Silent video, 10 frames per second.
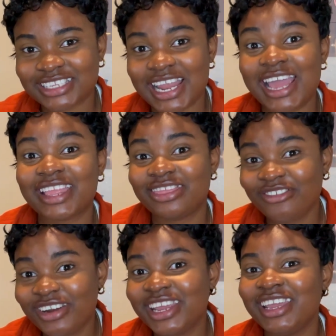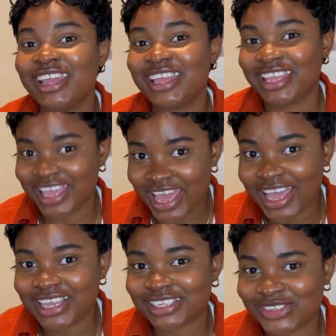like 3
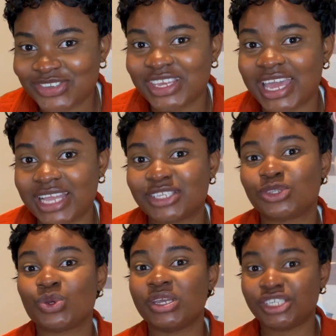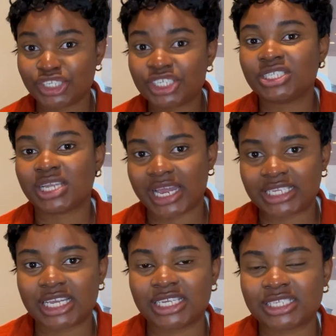years to get to a G
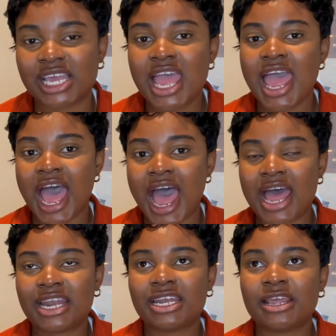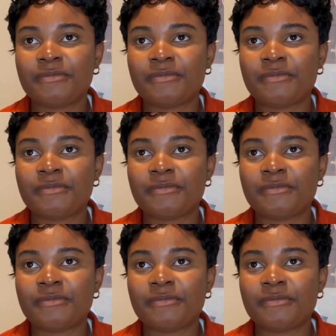license. And